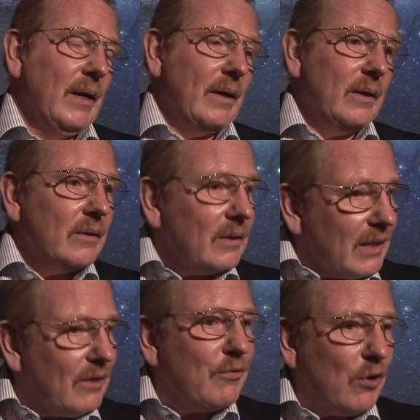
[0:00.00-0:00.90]
you know,
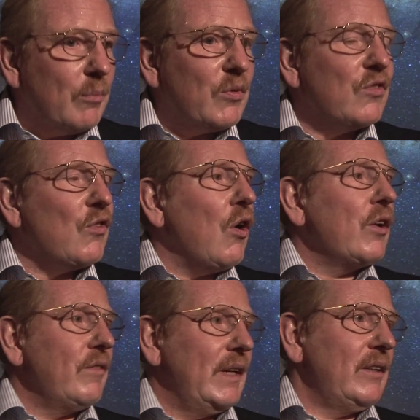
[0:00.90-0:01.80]
formed sort
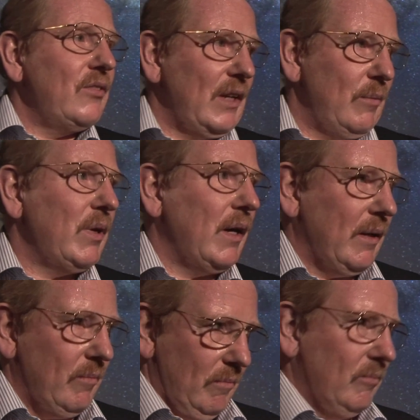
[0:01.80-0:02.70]
of at the same
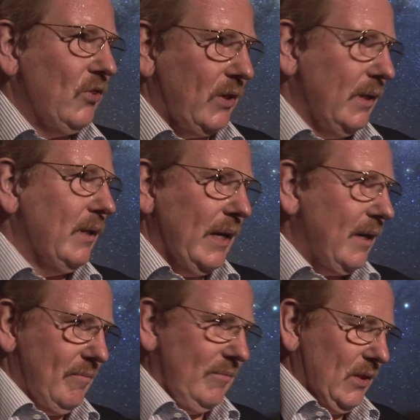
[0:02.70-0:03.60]
time. Chicken and
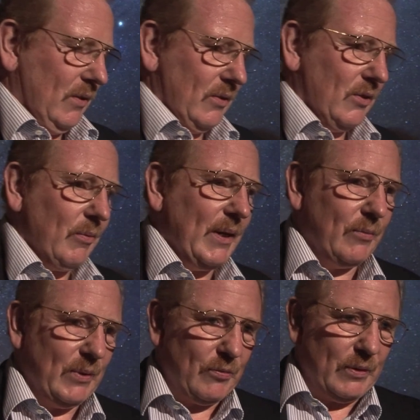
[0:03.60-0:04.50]
egg, we don't know yeah. quite
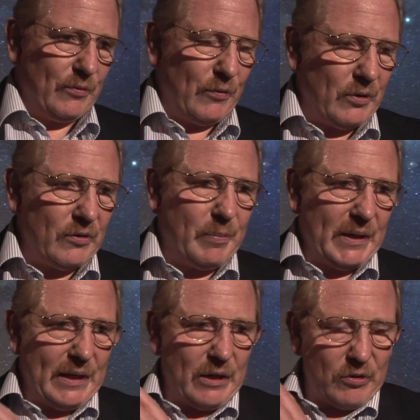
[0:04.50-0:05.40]
which was first, but
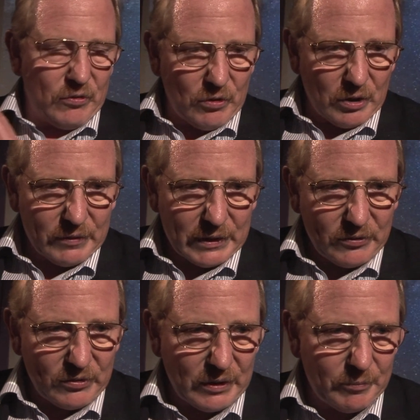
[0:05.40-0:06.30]
sort of at the
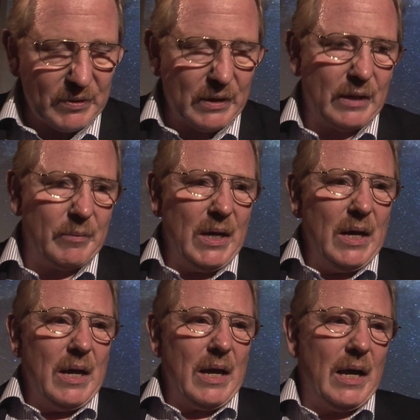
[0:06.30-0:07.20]
same time,
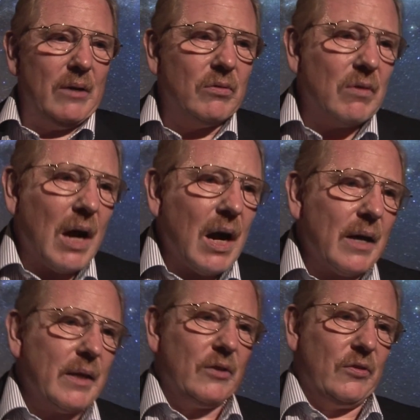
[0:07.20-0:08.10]
and
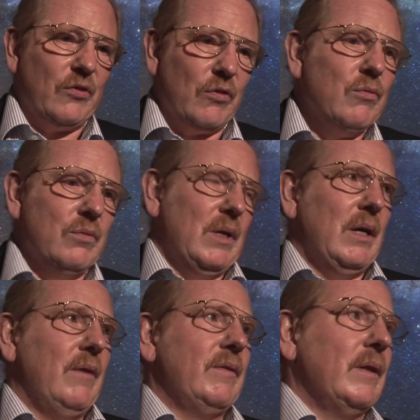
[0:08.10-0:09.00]
rather soon after